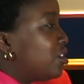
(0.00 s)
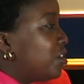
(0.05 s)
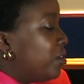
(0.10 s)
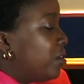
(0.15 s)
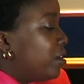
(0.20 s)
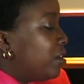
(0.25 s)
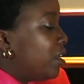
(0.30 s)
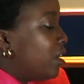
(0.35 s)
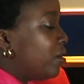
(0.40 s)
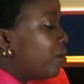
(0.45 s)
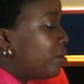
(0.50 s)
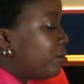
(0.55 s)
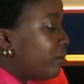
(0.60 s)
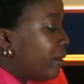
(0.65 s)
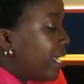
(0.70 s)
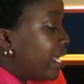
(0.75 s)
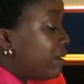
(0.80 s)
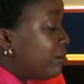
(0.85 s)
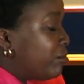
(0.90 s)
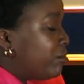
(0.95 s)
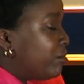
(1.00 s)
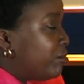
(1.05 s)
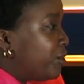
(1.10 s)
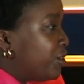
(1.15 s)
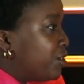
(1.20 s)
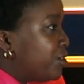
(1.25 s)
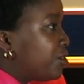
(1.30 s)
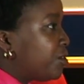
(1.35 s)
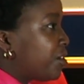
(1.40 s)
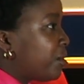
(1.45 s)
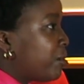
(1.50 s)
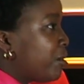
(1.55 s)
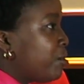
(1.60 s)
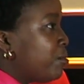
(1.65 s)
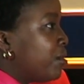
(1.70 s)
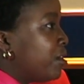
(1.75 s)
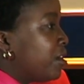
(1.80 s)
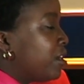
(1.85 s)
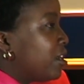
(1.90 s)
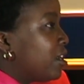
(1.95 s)
So like with my Edinburgh producer at the
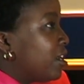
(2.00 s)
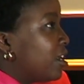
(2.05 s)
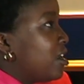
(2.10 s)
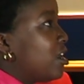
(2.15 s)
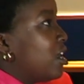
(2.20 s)
moment,